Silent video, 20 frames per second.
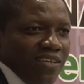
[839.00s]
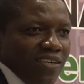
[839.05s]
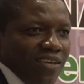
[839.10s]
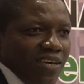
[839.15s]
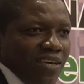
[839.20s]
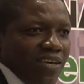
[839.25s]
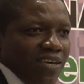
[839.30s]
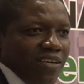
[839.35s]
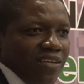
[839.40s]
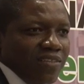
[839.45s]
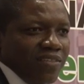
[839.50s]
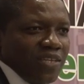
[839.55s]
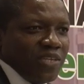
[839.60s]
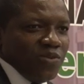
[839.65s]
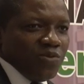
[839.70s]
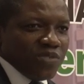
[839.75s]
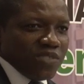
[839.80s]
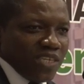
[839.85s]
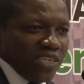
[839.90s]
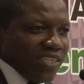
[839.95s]
the
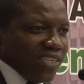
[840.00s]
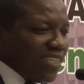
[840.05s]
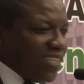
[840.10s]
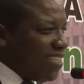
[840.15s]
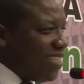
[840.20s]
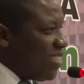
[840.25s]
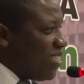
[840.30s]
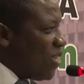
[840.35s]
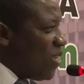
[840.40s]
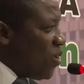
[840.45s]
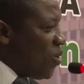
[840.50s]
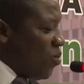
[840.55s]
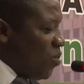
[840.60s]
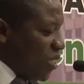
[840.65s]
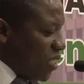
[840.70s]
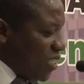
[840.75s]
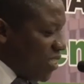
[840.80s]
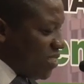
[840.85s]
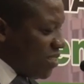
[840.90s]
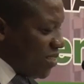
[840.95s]
new SADC,
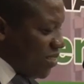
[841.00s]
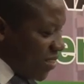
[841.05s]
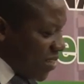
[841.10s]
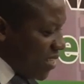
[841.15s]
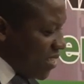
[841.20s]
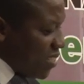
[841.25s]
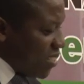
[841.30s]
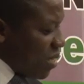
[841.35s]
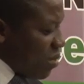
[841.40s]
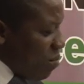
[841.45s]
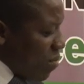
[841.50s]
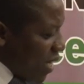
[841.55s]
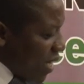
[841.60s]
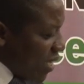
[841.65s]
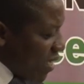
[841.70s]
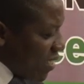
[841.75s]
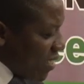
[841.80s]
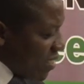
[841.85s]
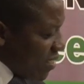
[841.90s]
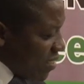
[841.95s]
which creates a
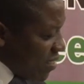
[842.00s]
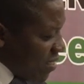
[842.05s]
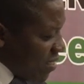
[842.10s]
market